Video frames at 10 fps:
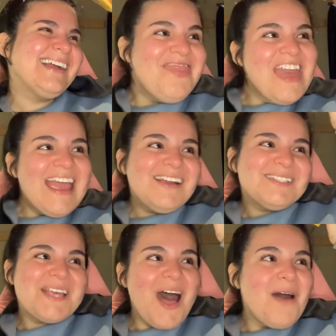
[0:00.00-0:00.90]

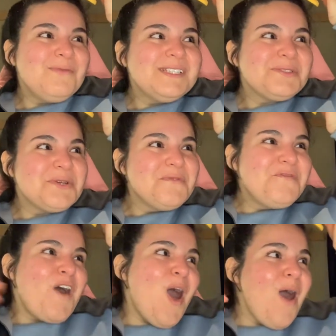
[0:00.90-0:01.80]
There's always room
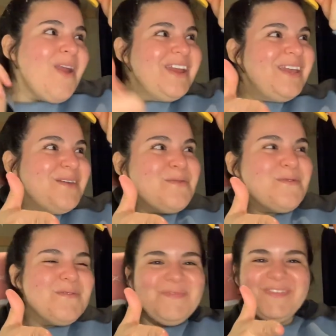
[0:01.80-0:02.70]
for
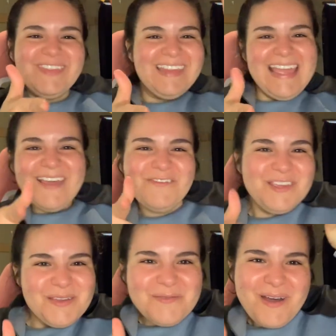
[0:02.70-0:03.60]
you if
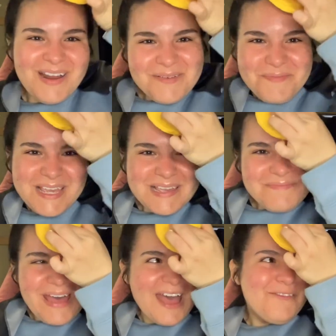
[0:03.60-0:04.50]
you wanna be
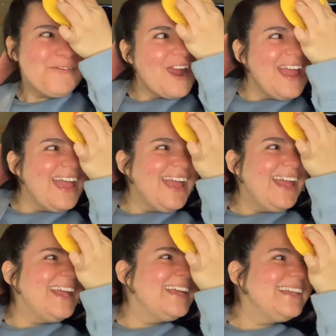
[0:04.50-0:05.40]
my
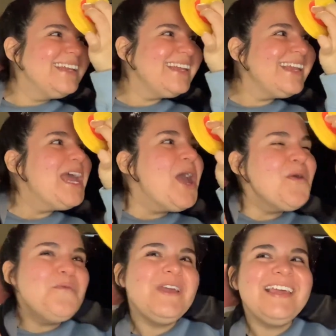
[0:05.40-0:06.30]
friend.
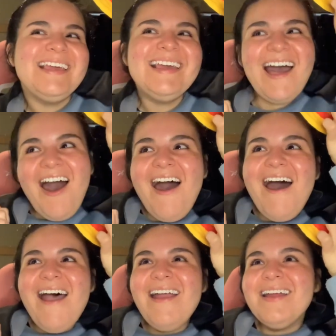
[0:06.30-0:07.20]
We
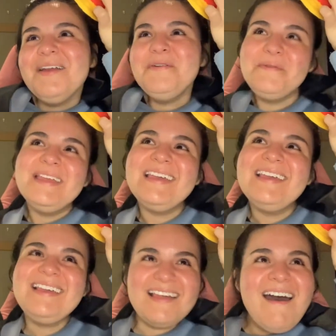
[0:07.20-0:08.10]
are on
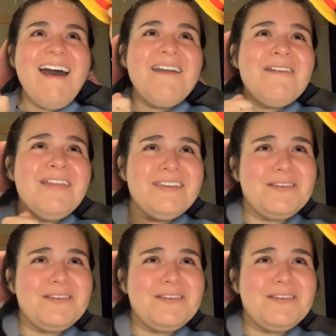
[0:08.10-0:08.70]
the